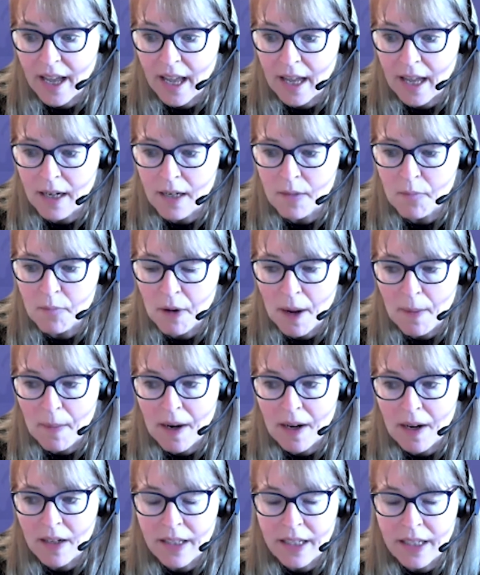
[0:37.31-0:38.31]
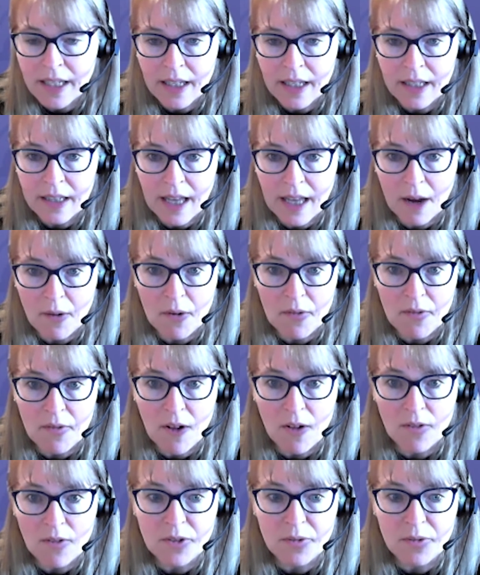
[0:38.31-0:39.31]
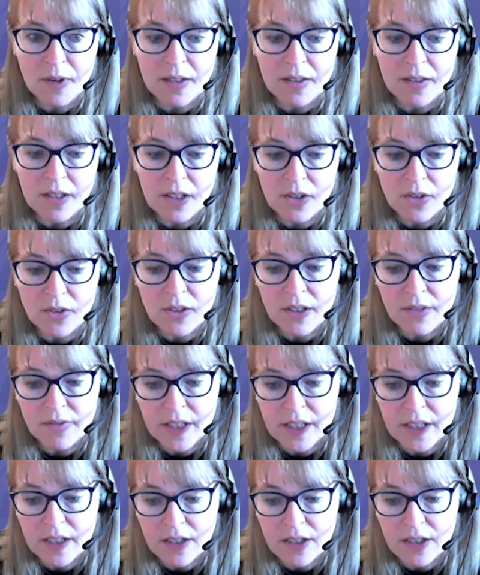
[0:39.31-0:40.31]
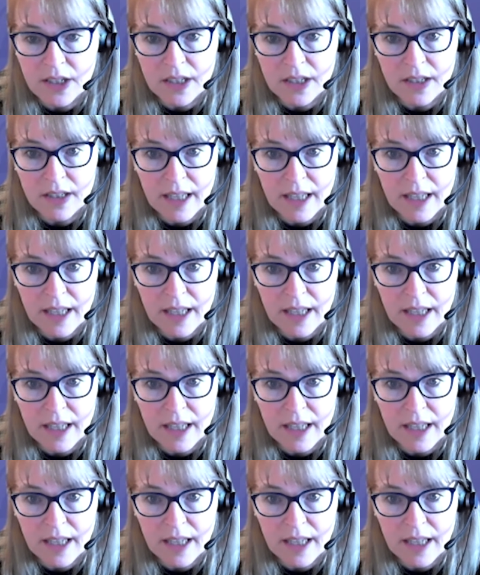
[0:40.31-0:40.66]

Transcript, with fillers: And primarily that revolved around the use of Indigenous